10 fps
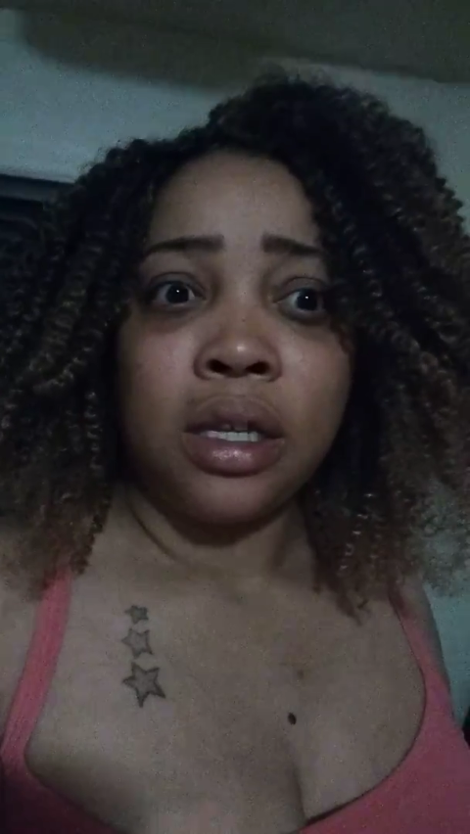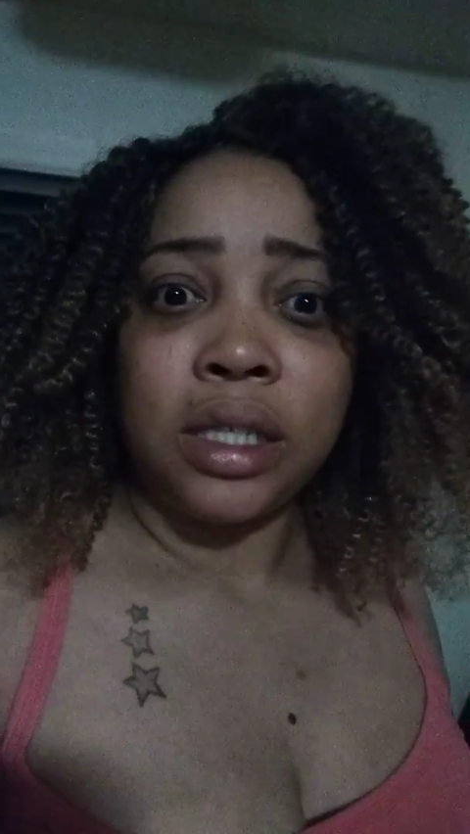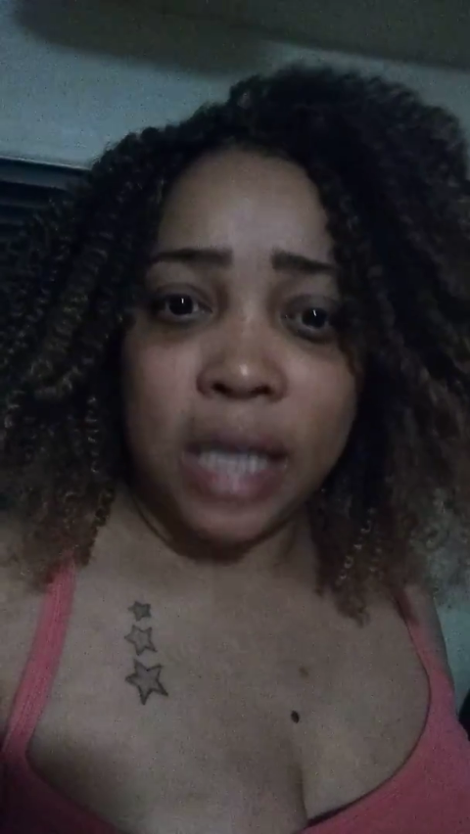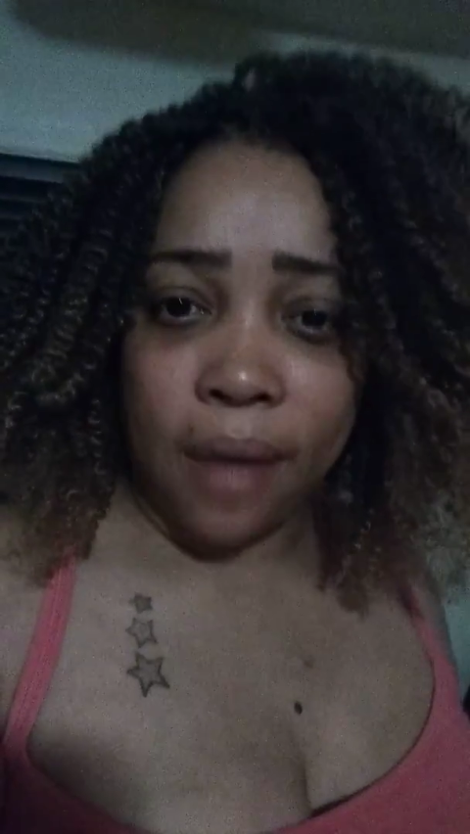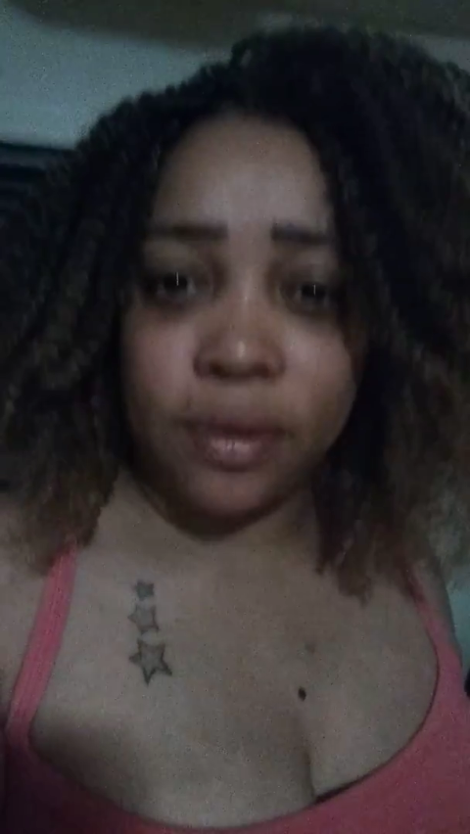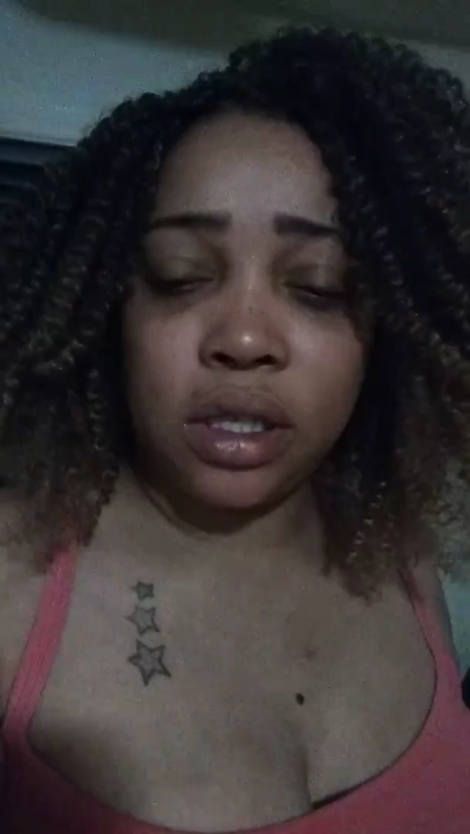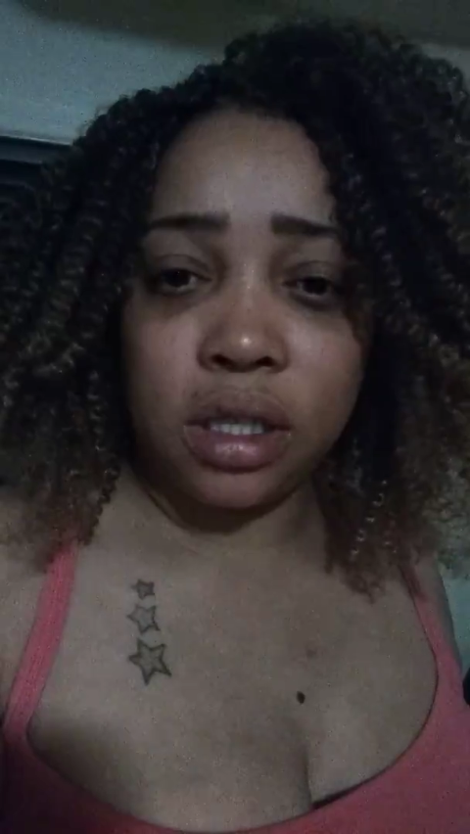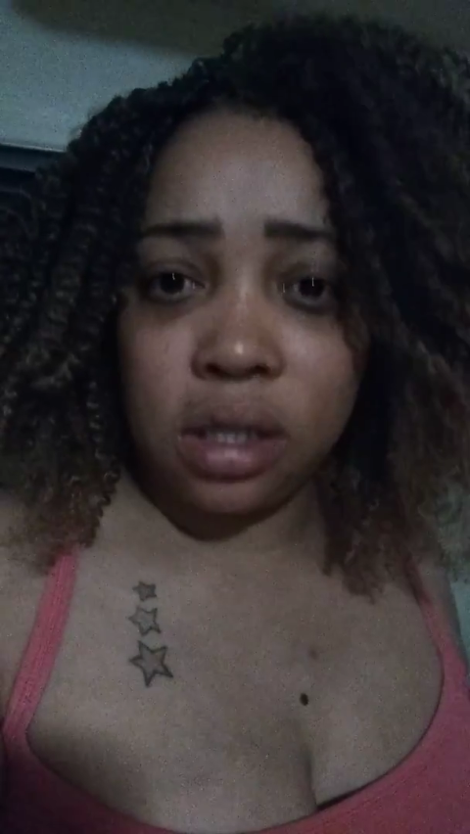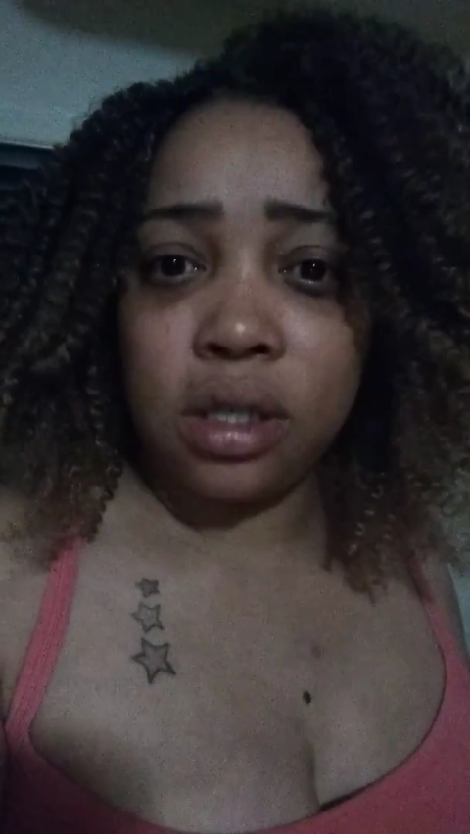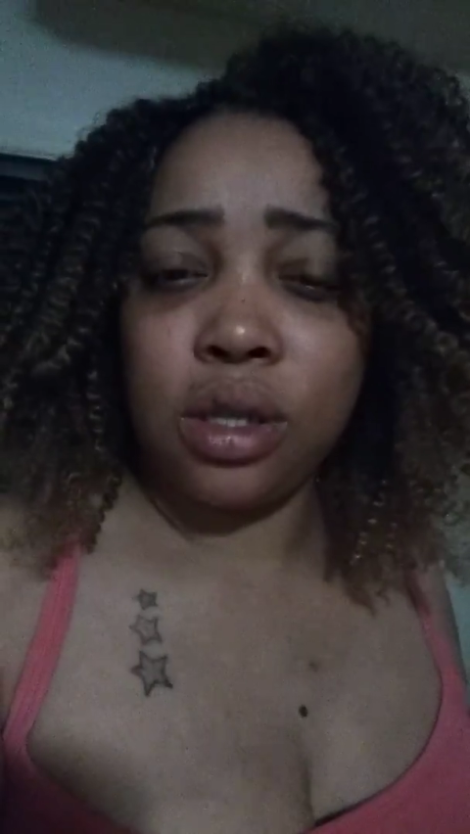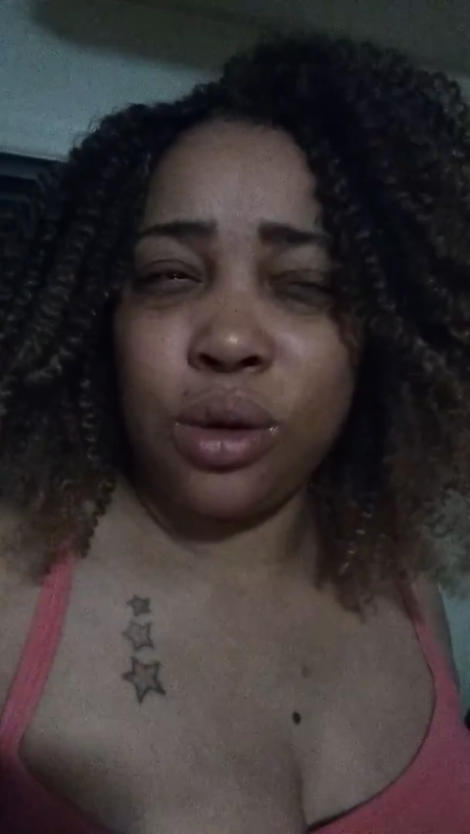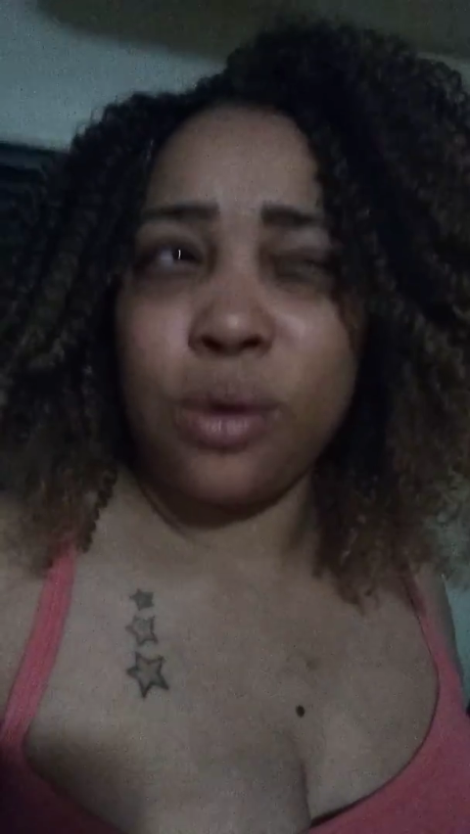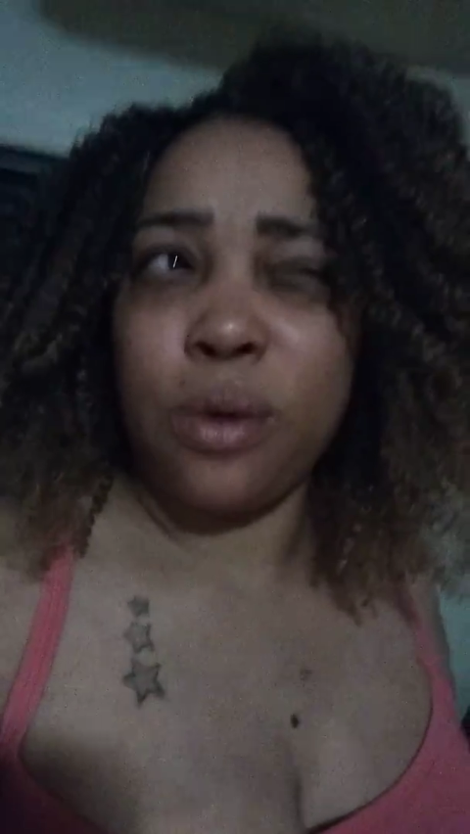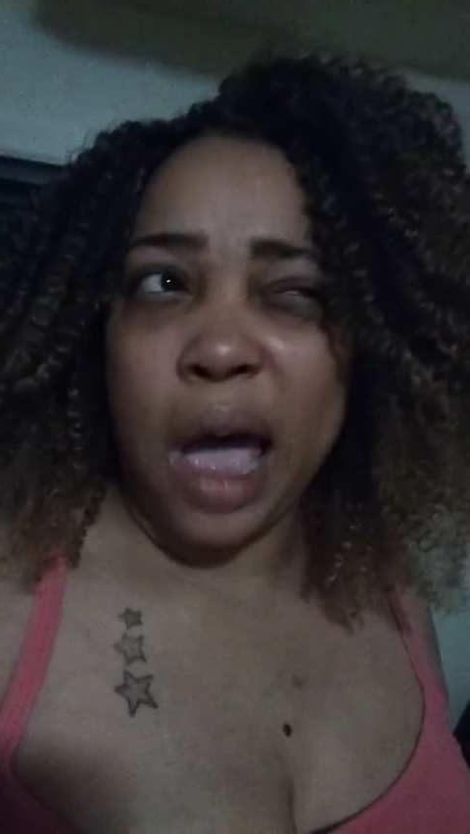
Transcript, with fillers: 72